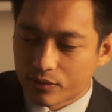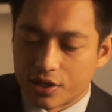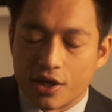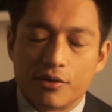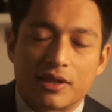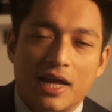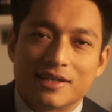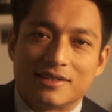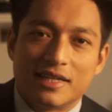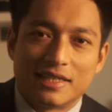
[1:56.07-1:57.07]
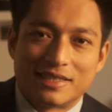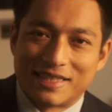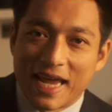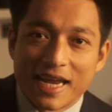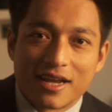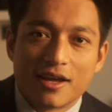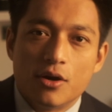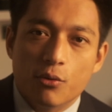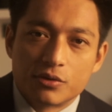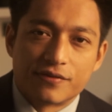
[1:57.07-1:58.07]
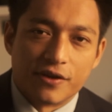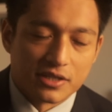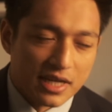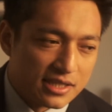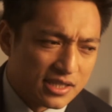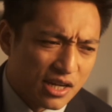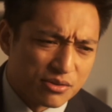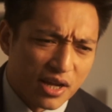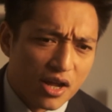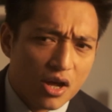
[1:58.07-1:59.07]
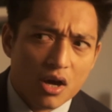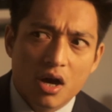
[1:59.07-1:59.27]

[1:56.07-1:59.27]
that take autofocus lenses, I was like,